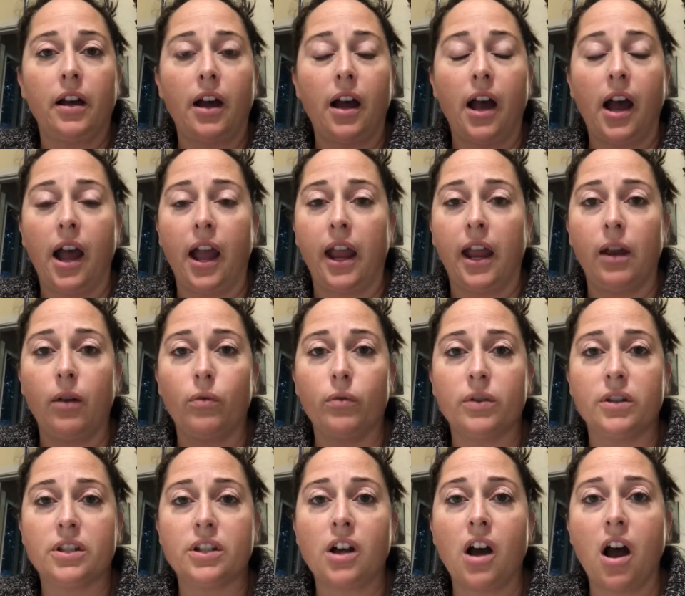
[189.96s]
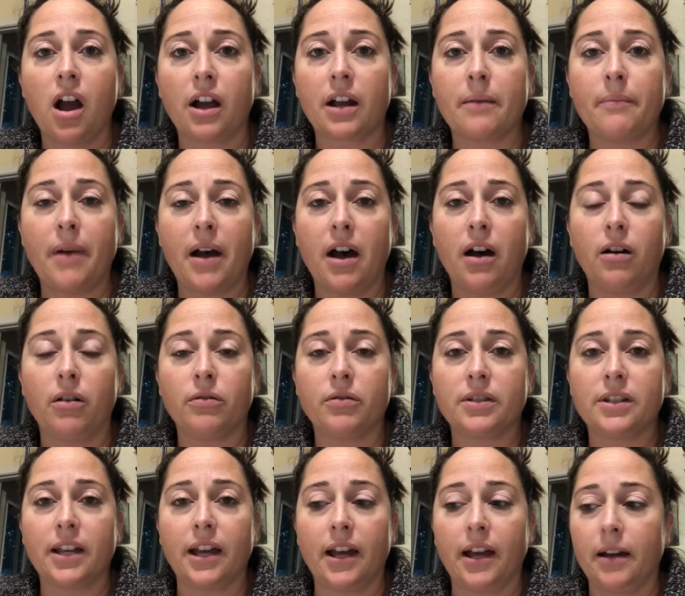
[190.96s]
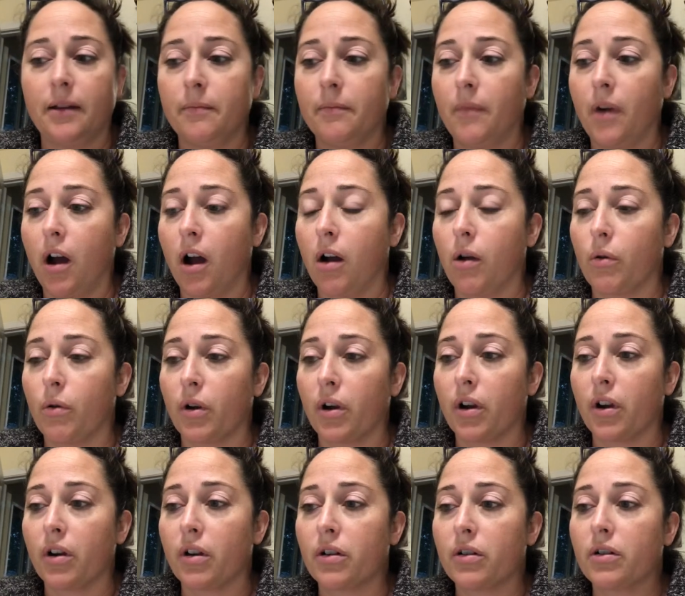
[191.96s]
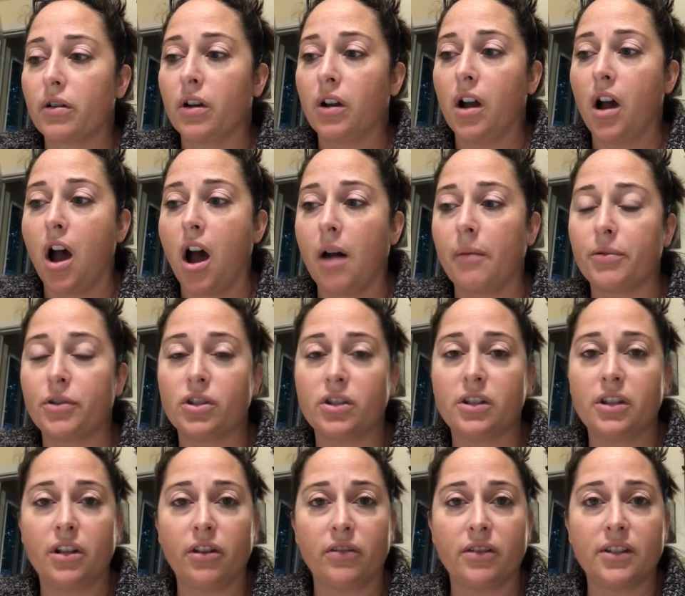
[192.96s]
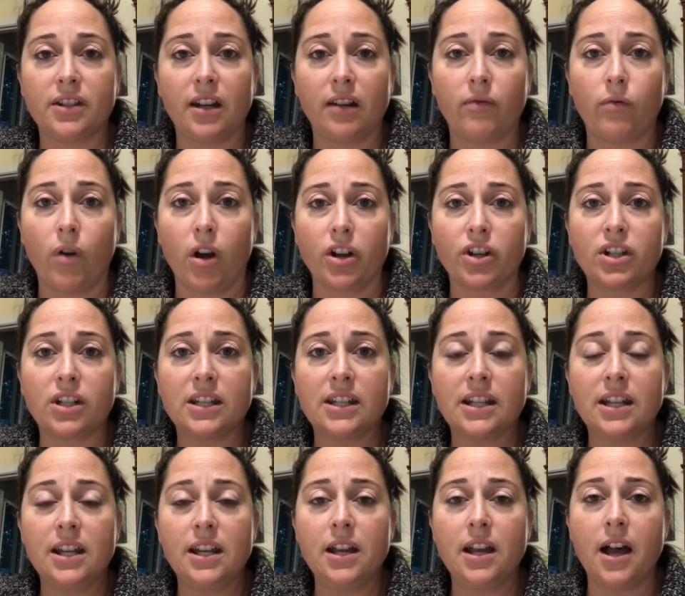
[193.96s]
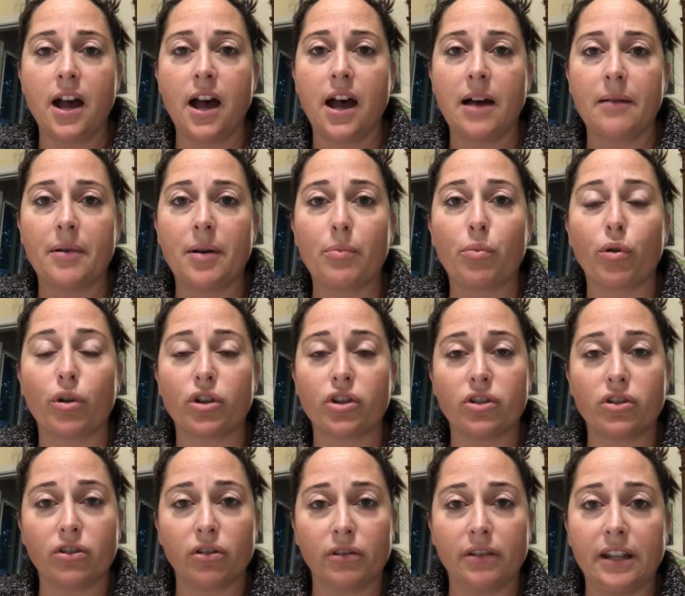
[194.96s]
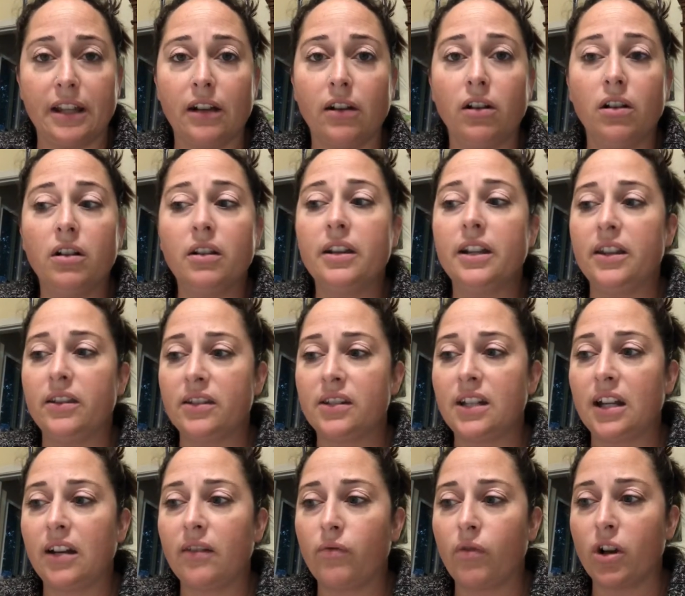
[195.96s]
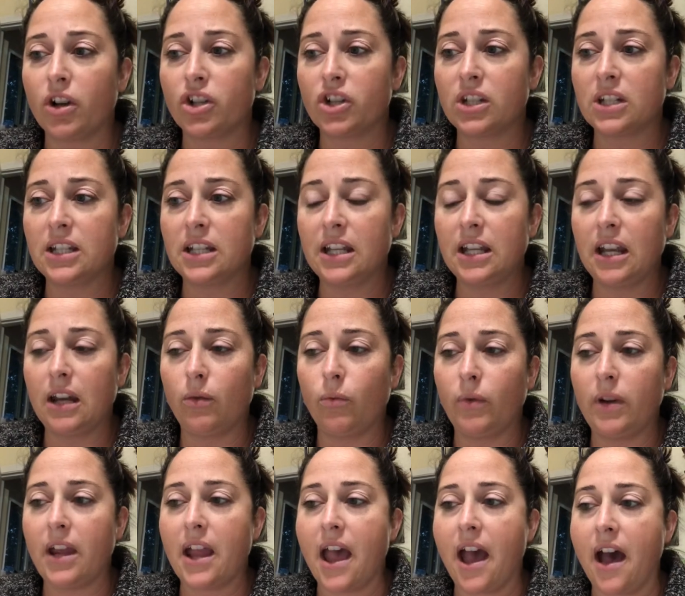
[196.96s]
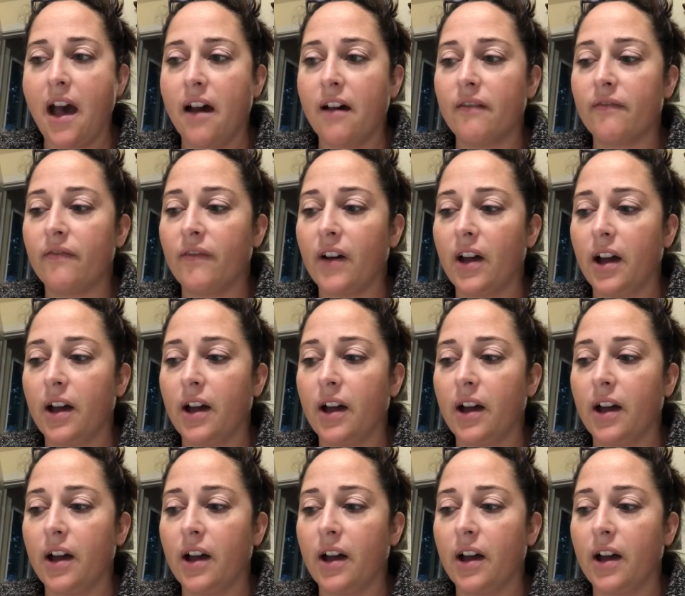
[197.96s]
I would talk about our options here in the state of Washington. Abortions are legal in the state of Washington, and we have